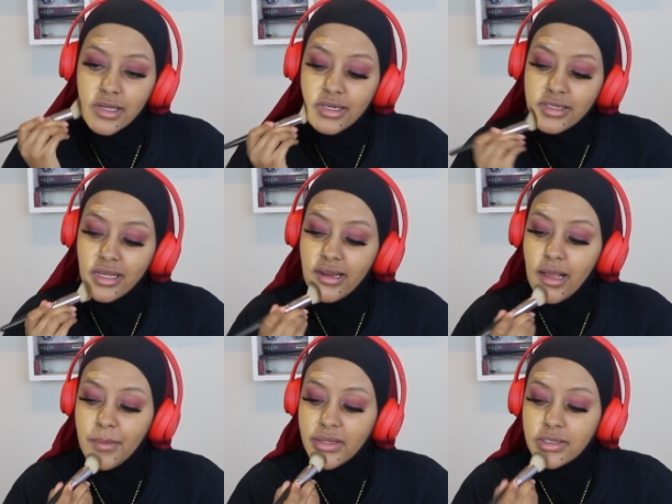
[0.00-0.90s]
Does that
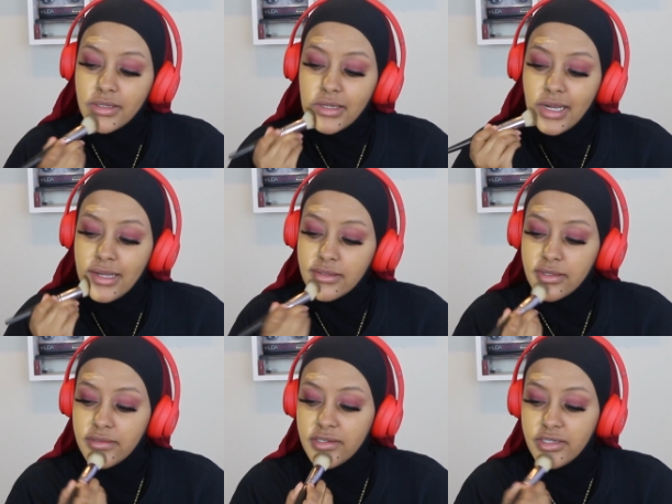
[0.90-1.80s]
happen to you guys,
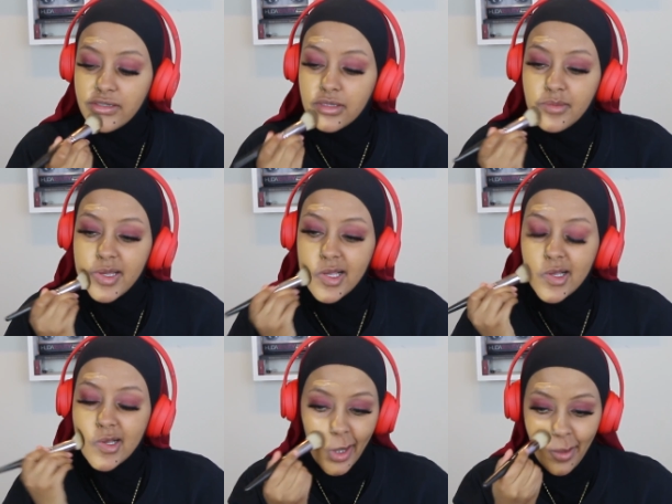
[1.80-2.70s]
or is it just me?
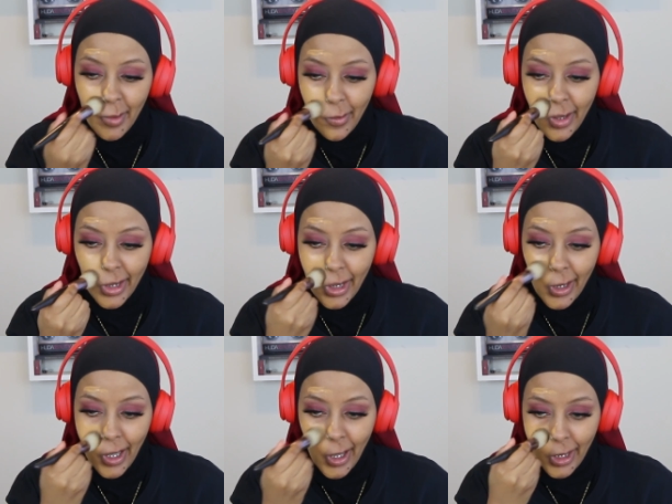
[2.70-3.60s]
I'm going to be working
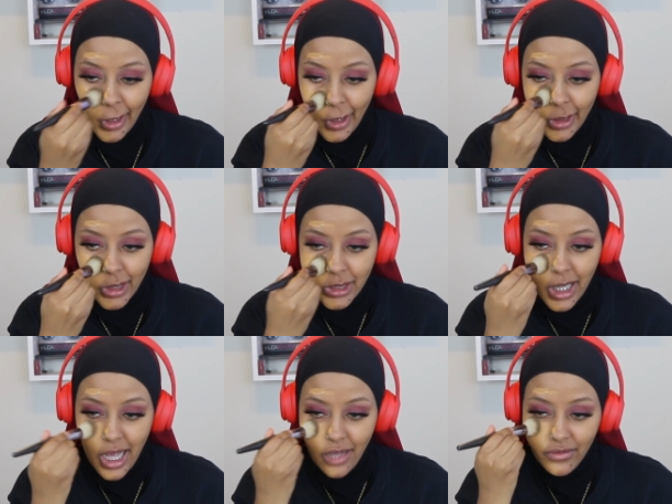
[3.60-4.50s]
on this
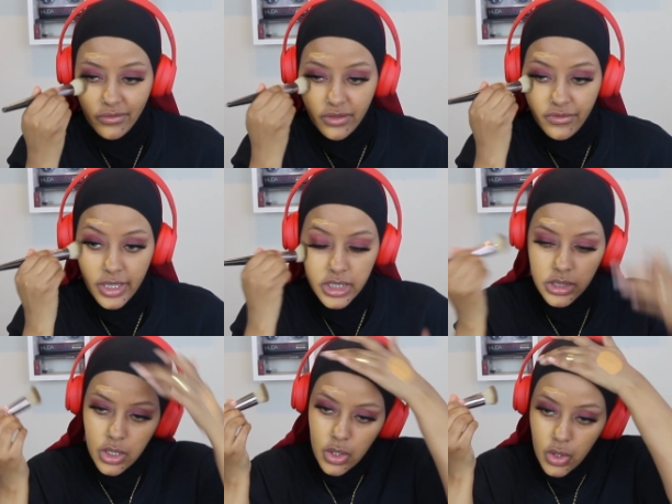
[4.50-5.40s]
half of the
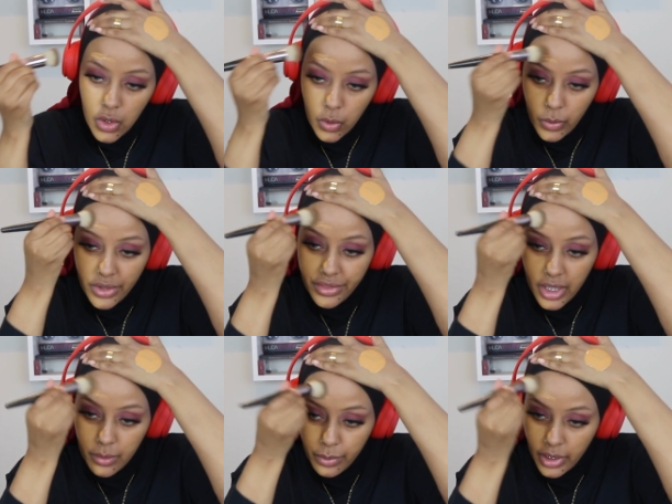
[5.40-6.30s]
face with
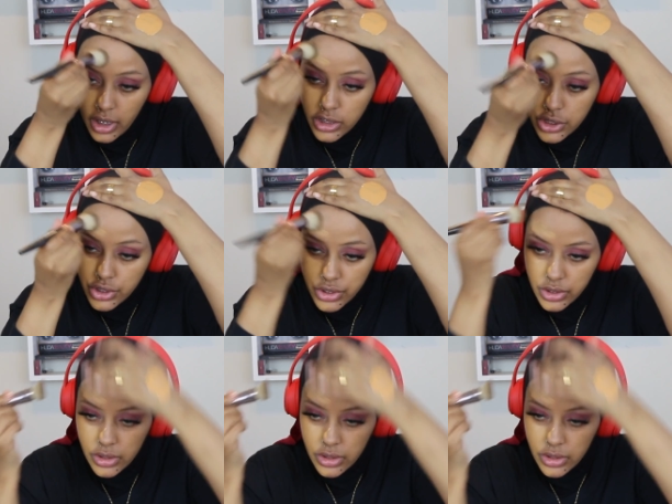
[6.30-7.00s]
a brush.